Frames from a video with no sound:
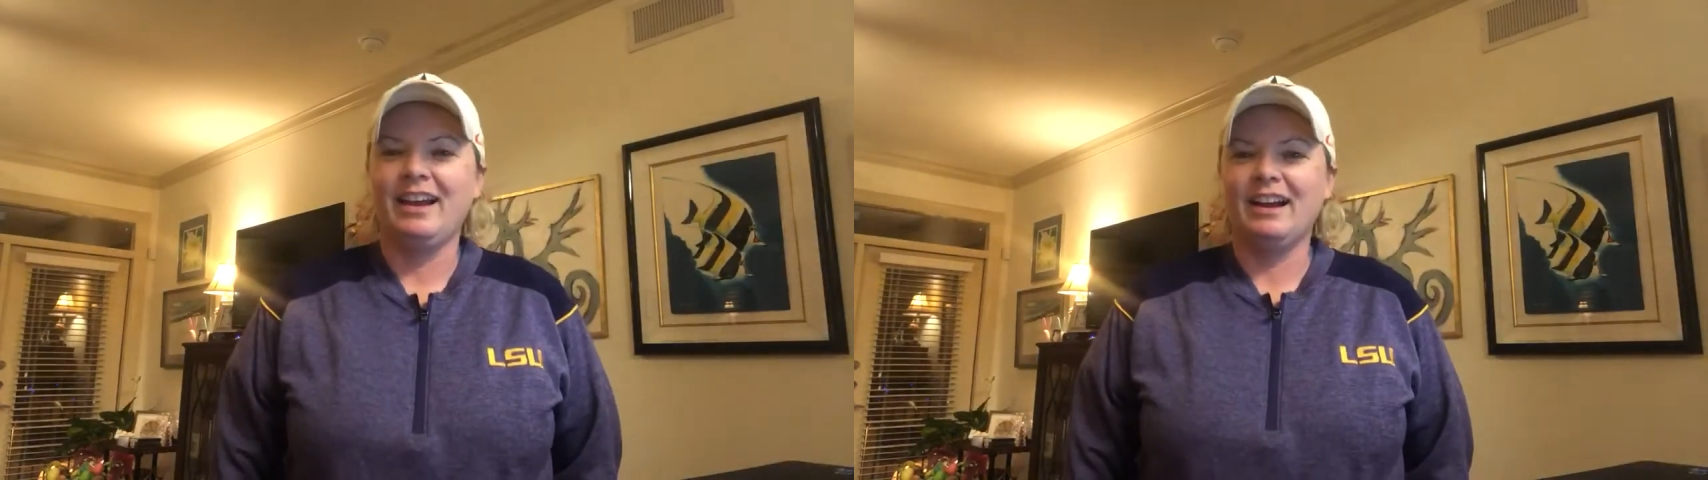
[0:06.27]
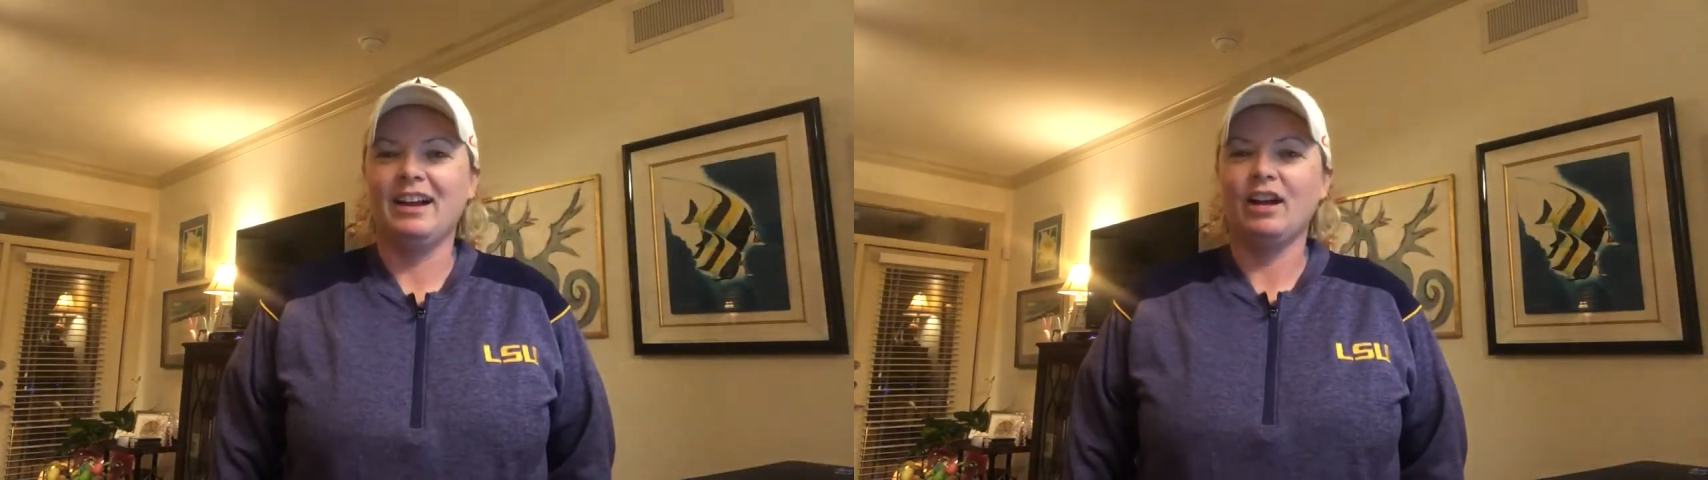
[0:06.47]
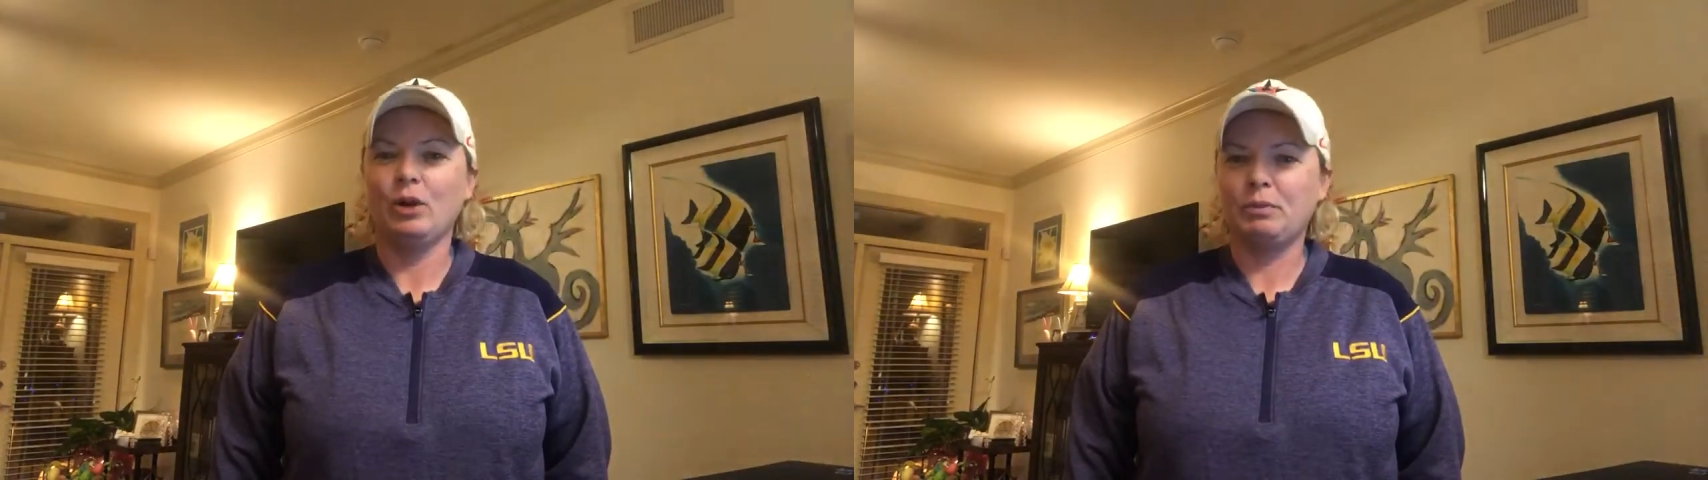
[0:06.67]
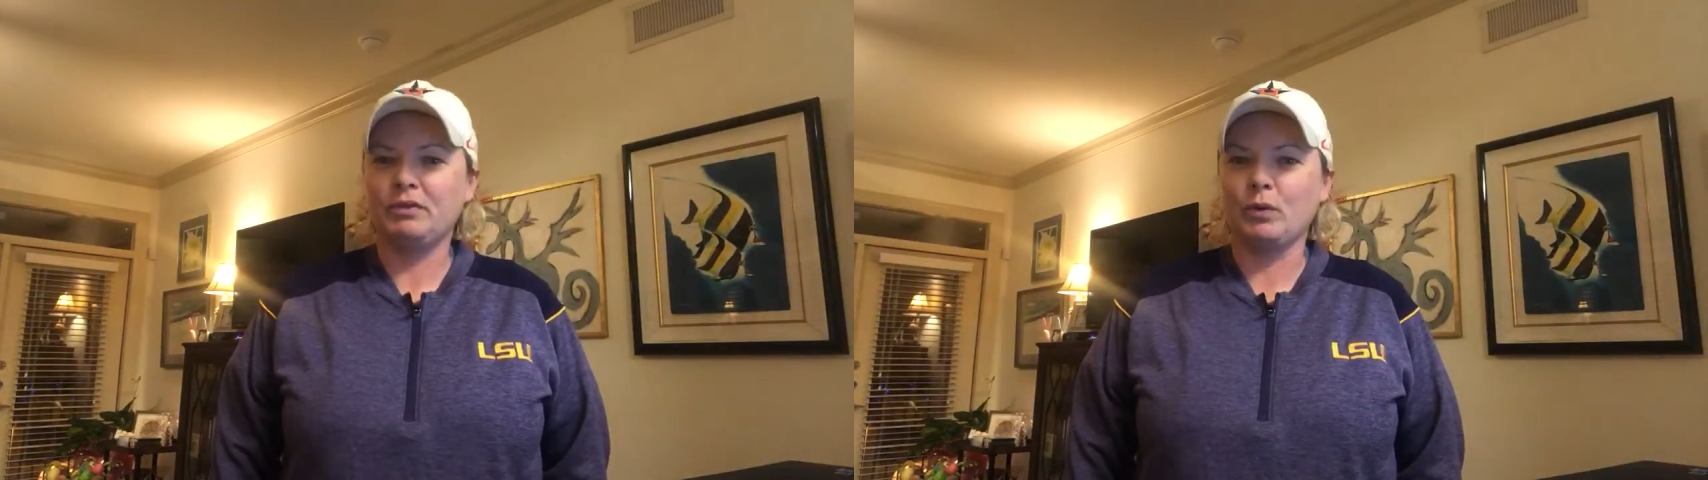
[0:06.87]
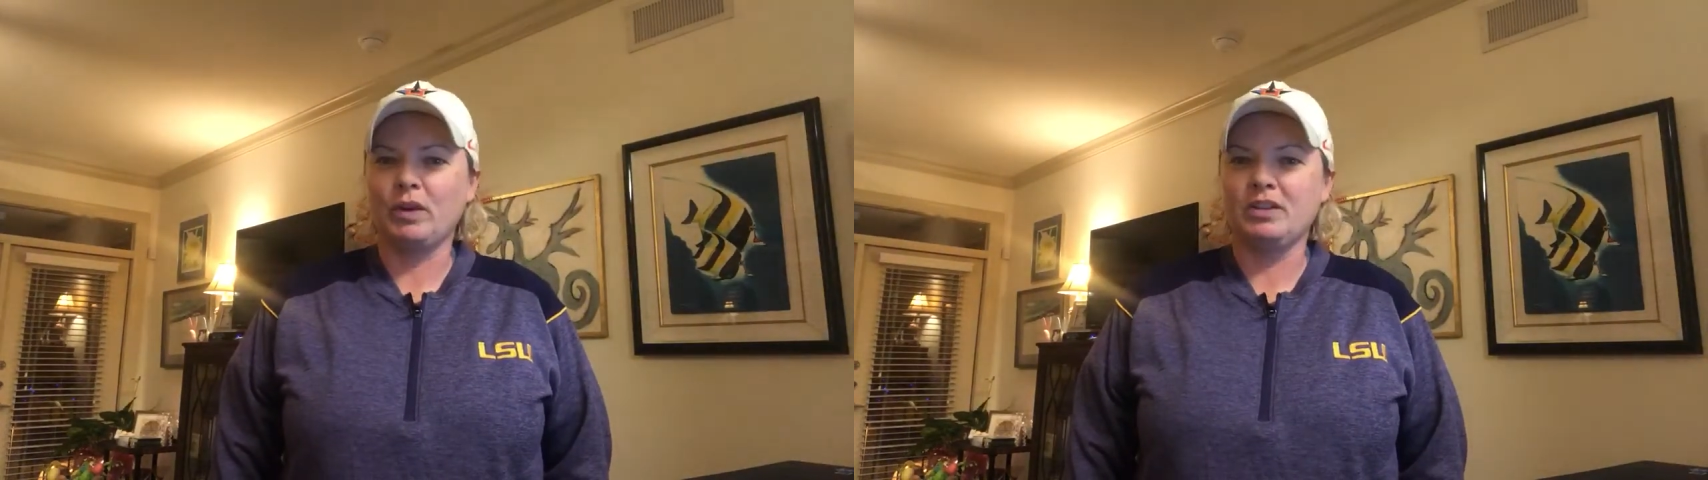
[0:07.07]
Hope
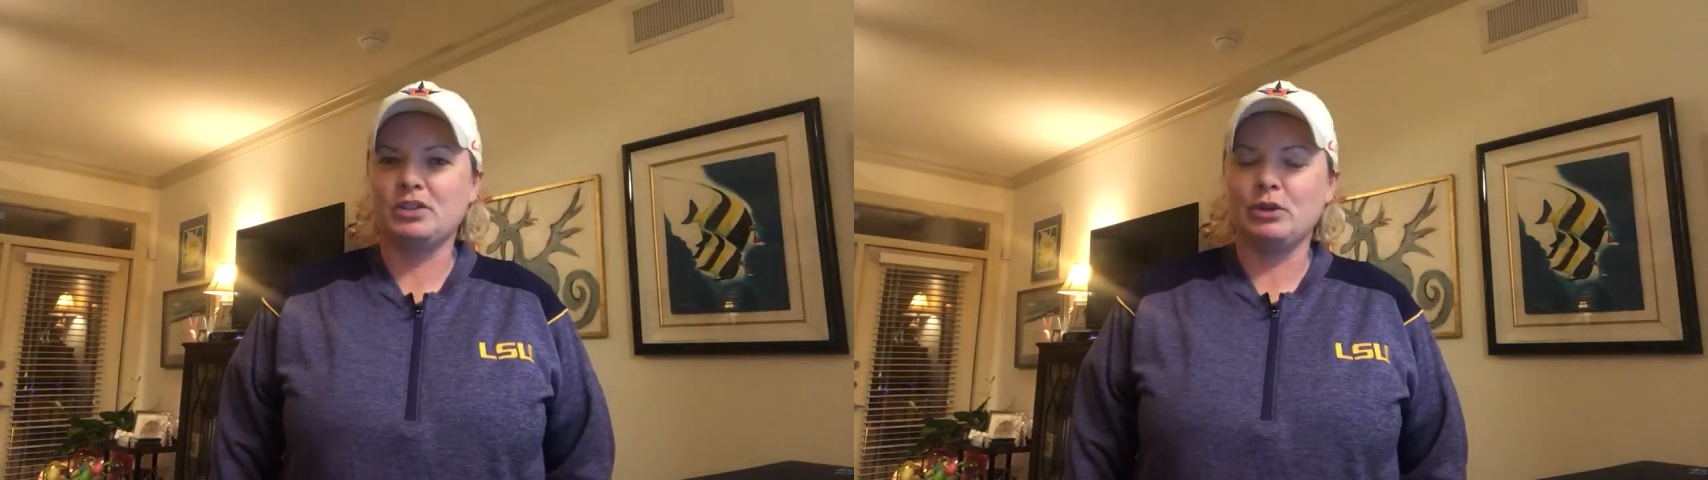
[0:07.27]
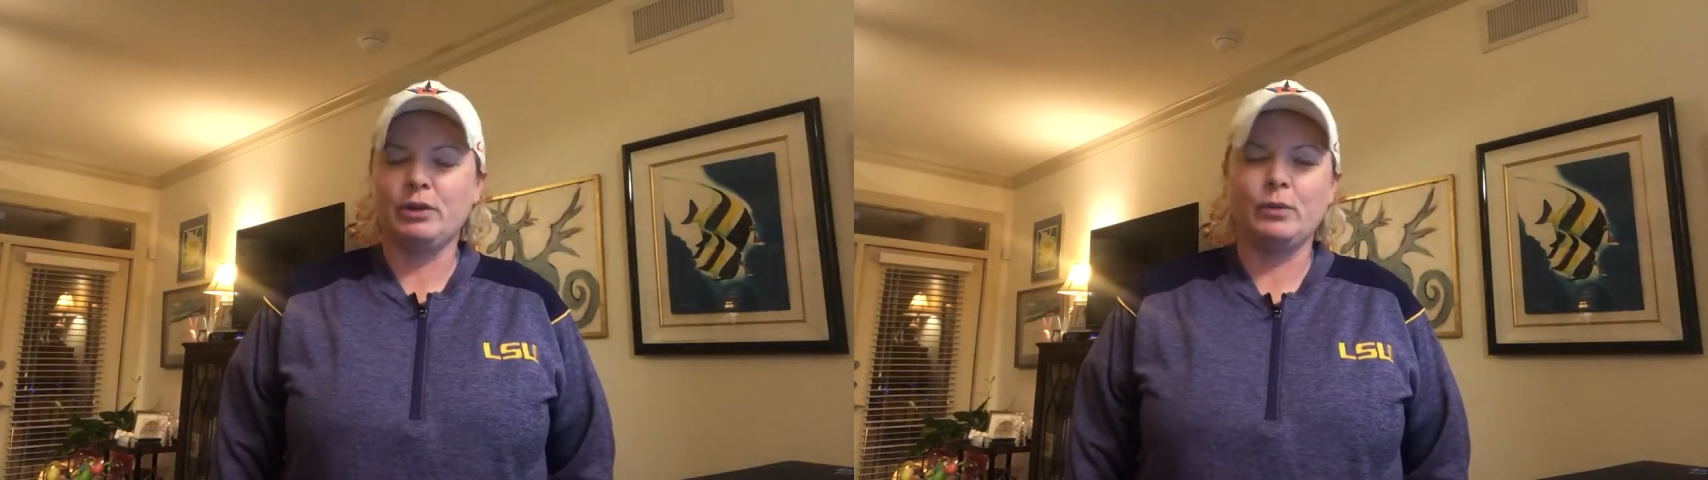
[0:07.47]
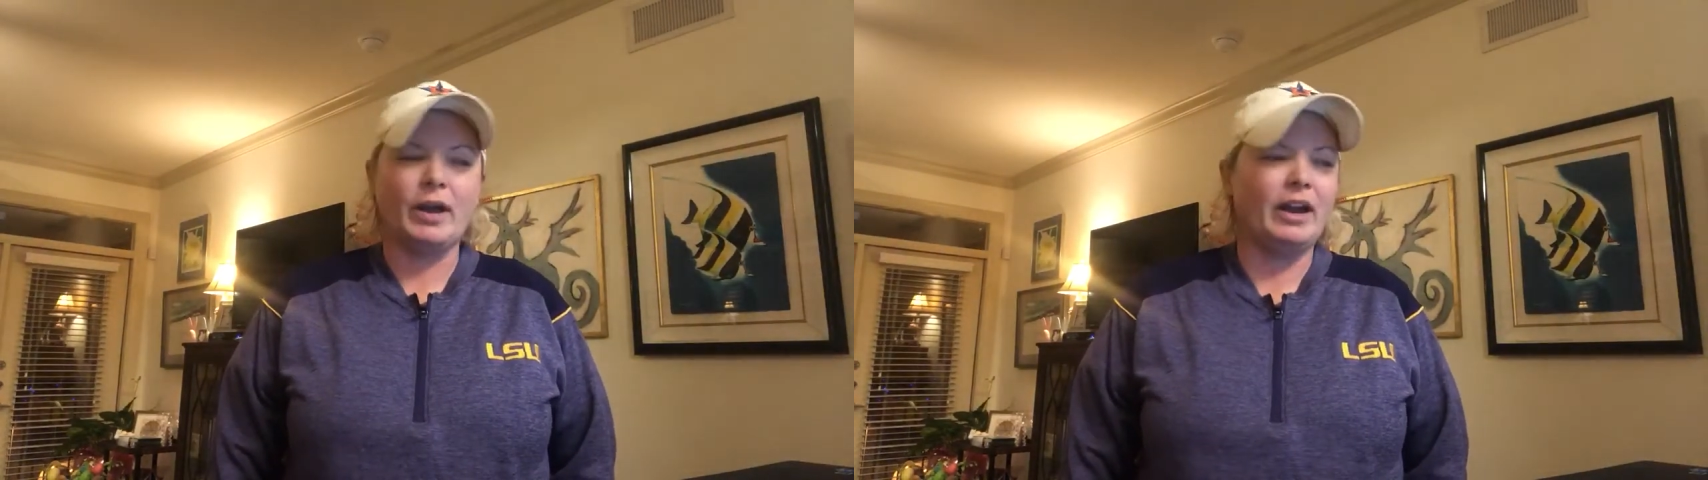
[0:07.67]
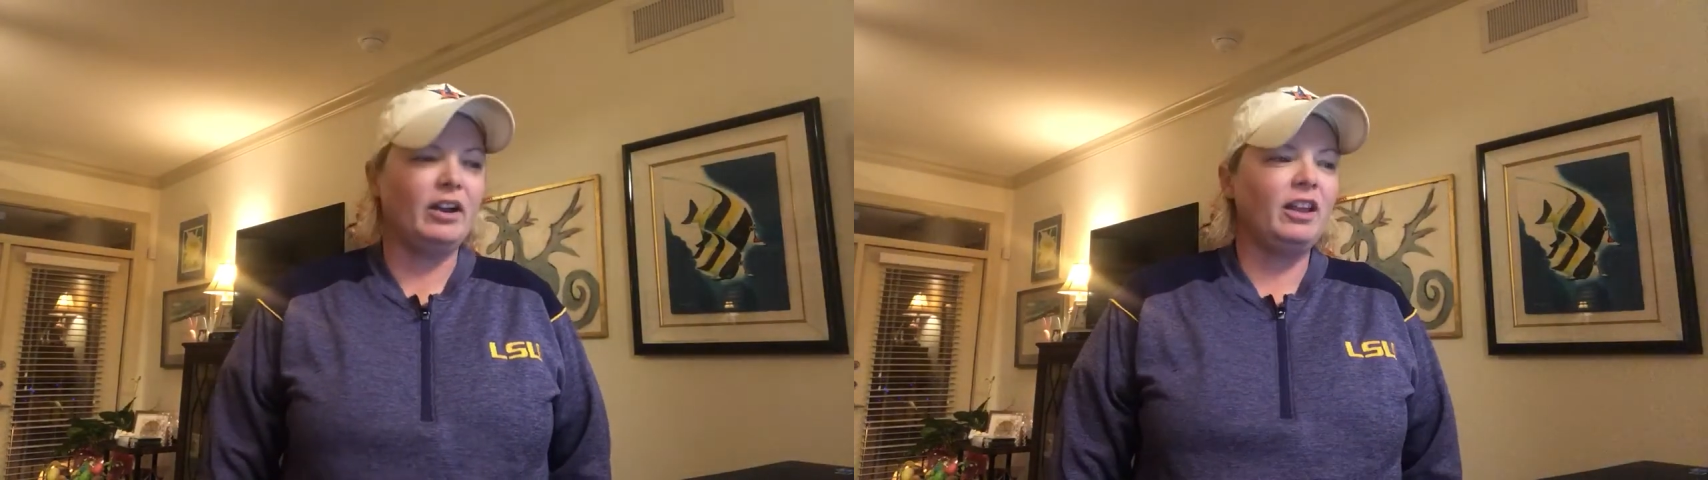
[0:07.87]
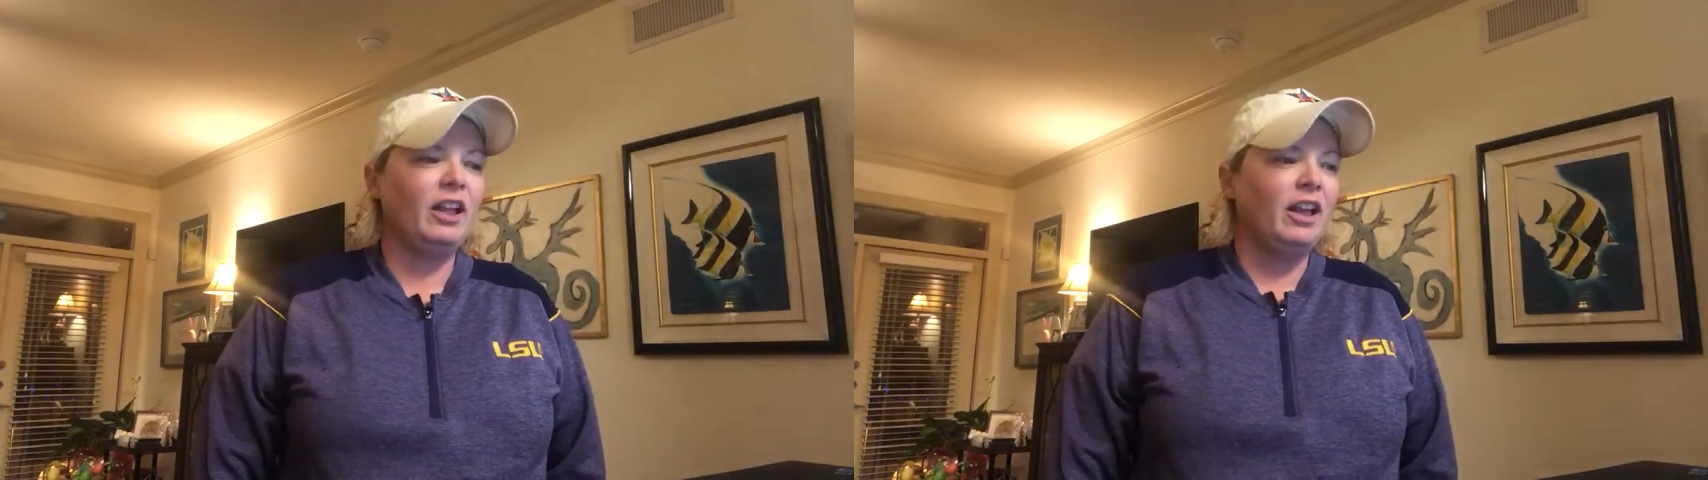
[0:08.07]
everyone is doing well.